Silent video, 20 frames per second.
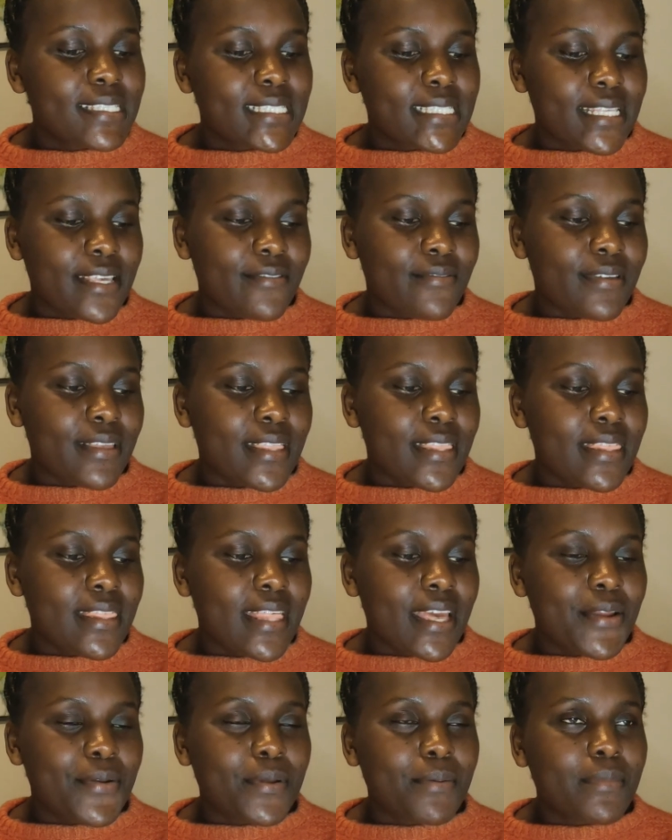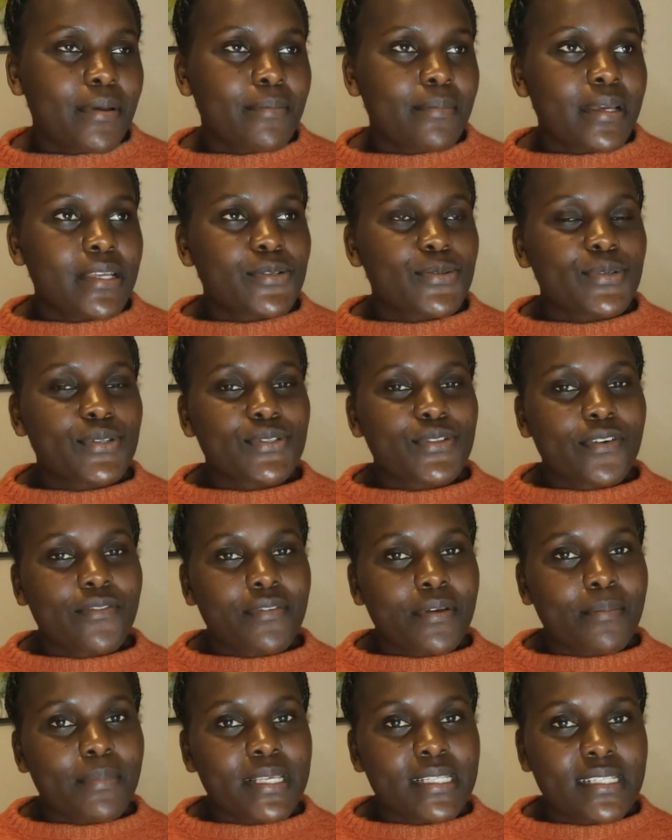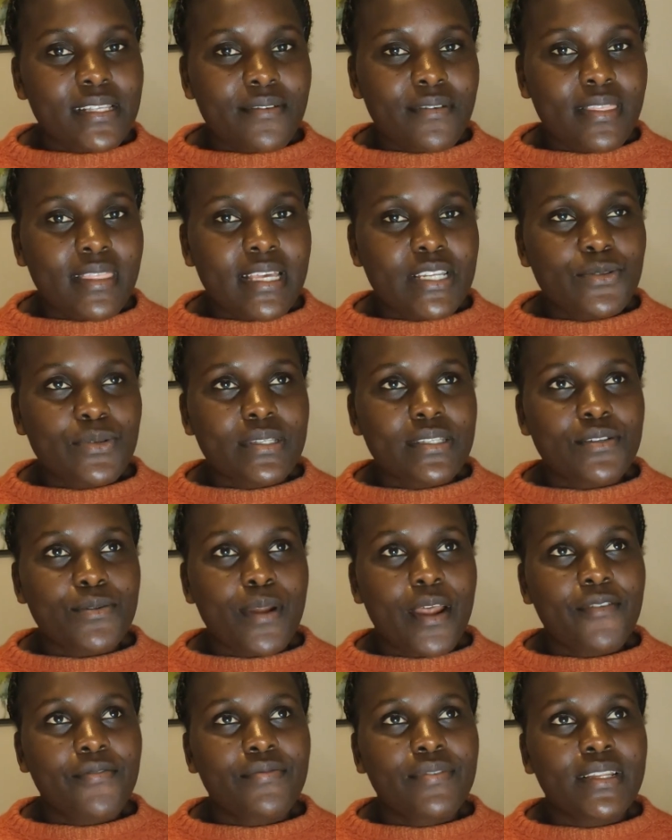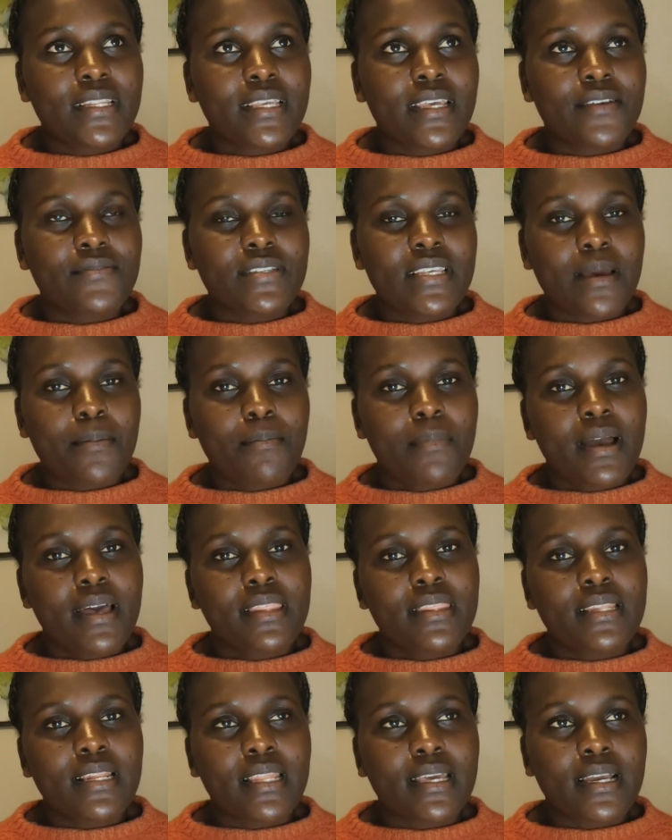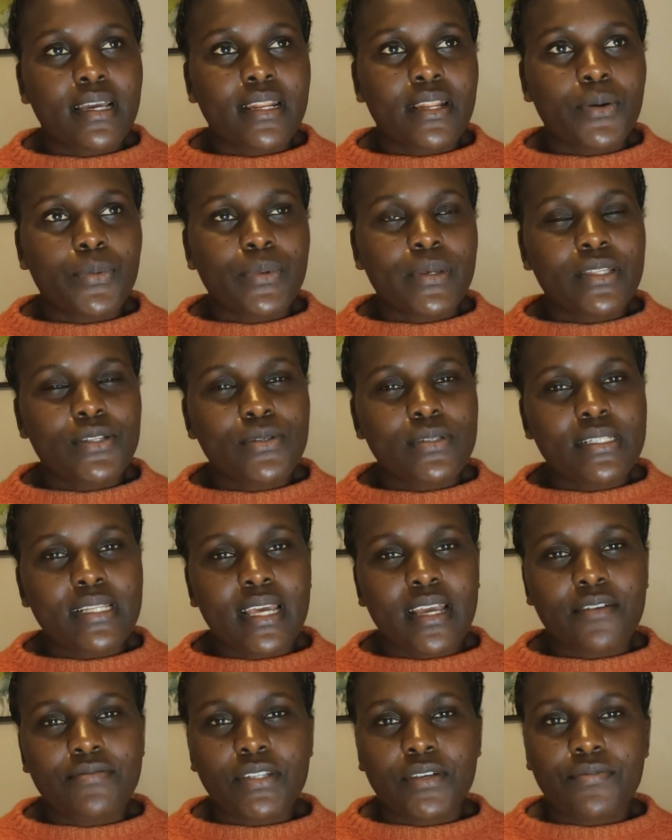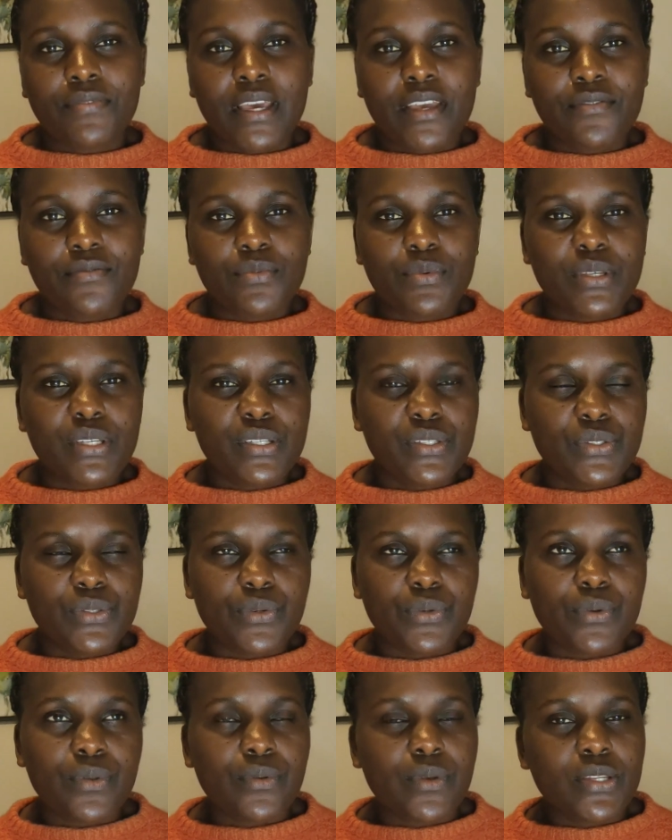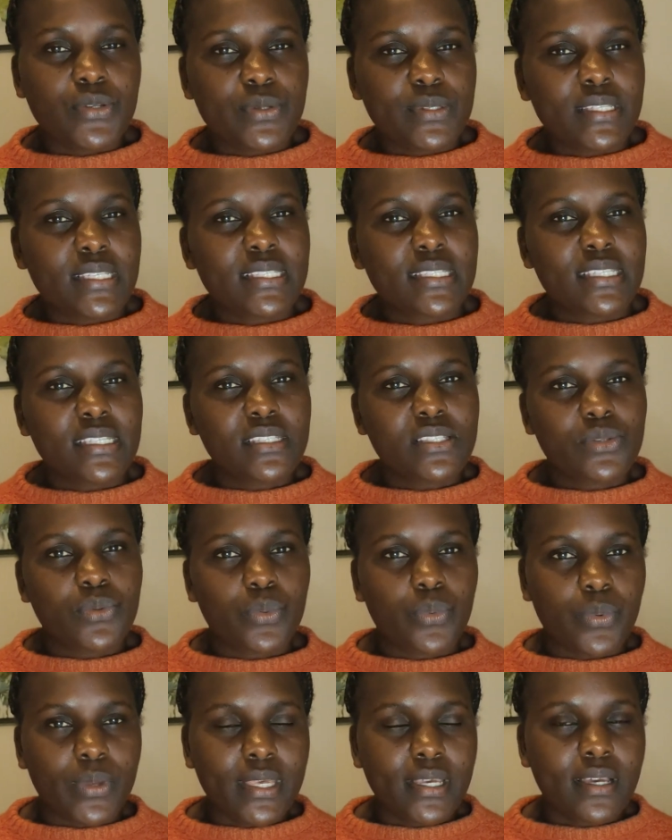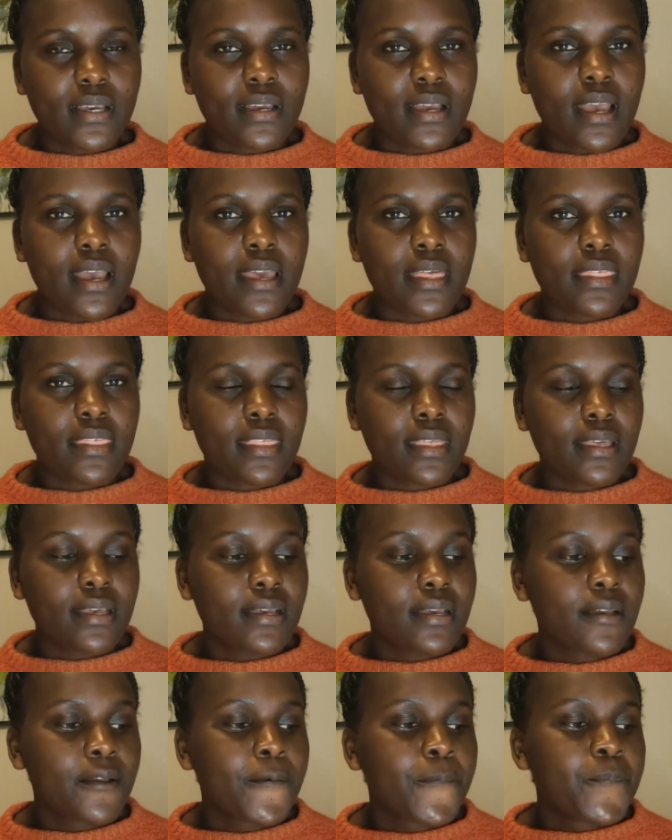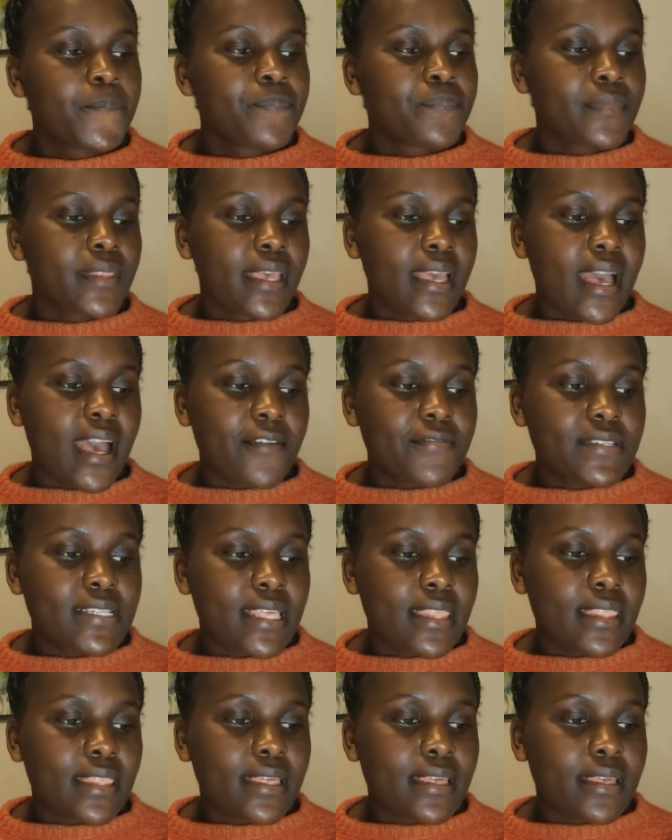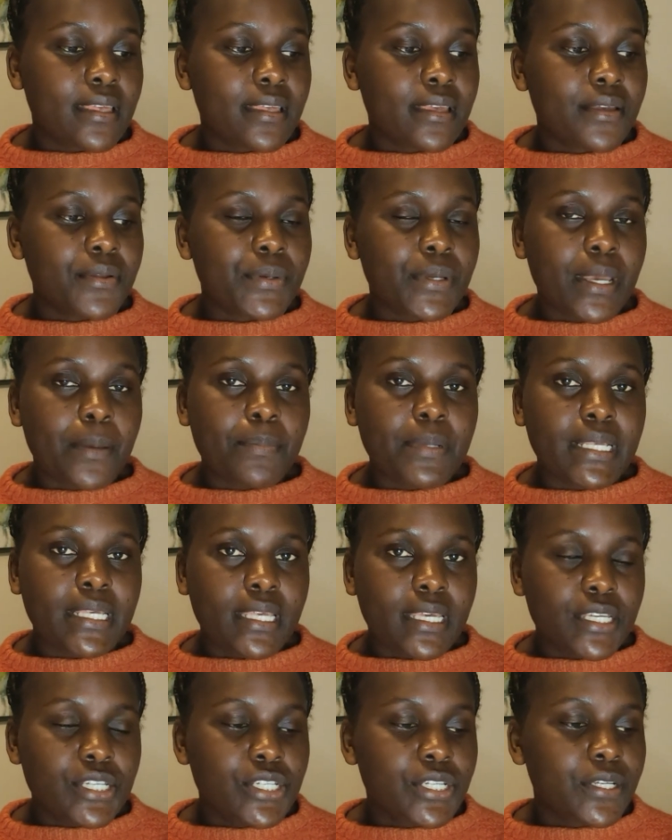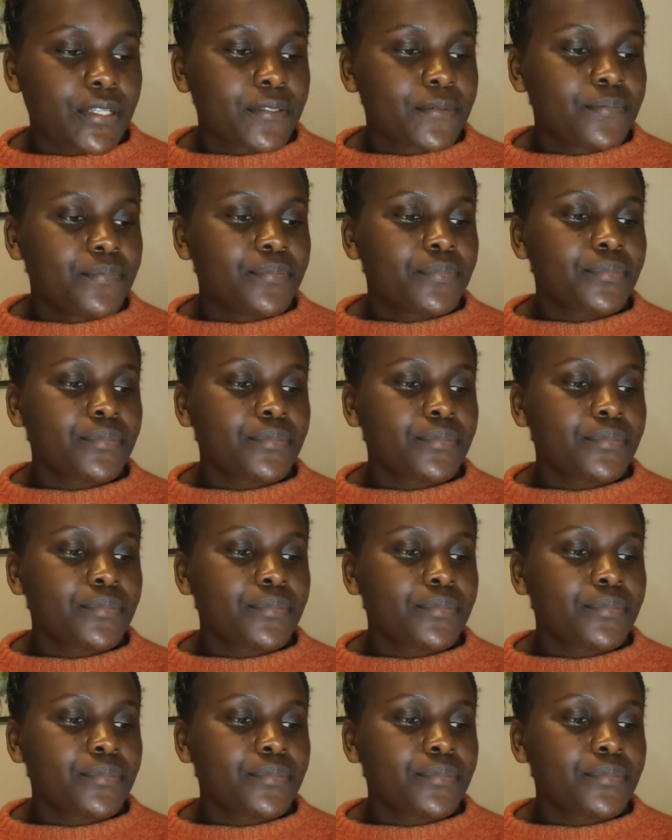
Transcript: 7th, I remember it was November 7th, that was roughly after a month, it was after 5 weeks, or it was the 6th week, I think, after the reapplication.